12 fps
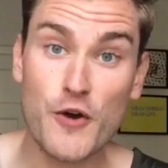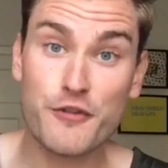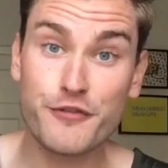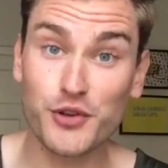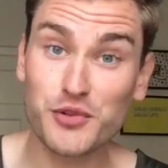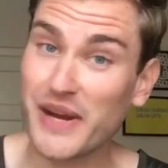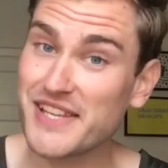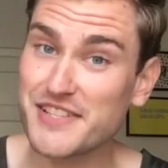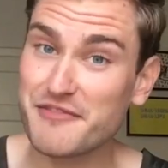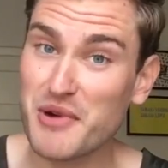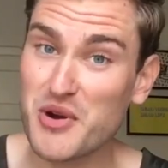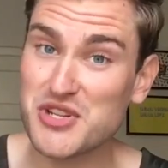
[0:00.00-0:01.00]
Full range
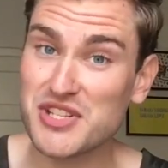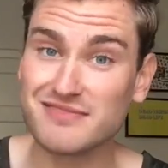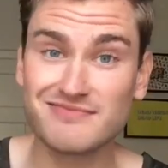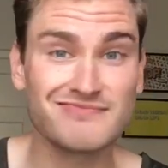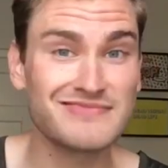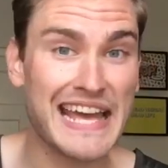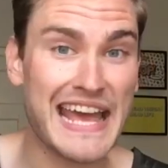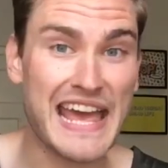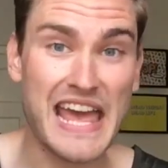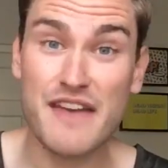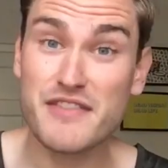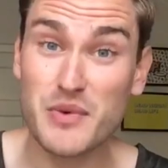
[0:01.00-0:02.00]
of motion,
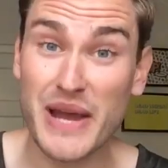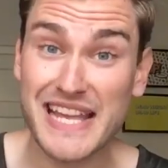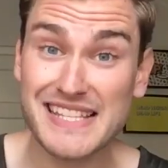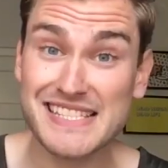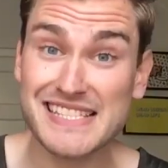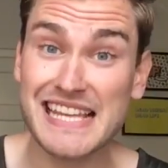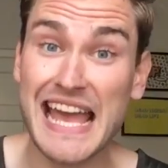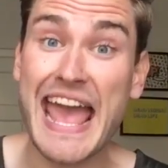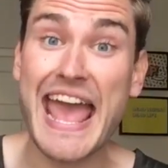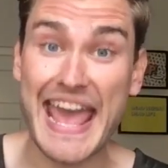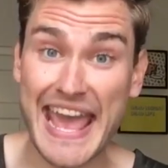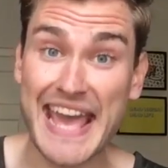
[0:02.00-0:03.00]
heavy weights,
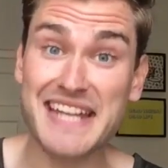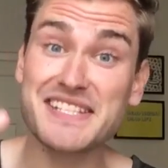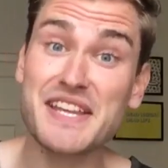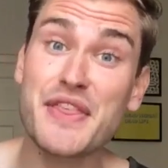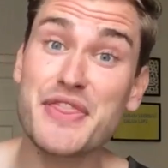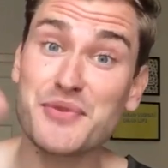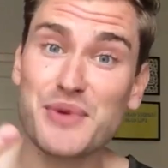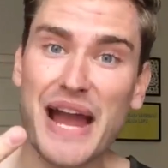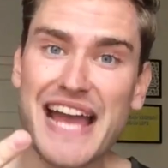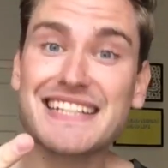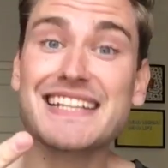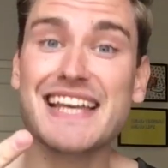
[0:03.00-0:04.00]
and the right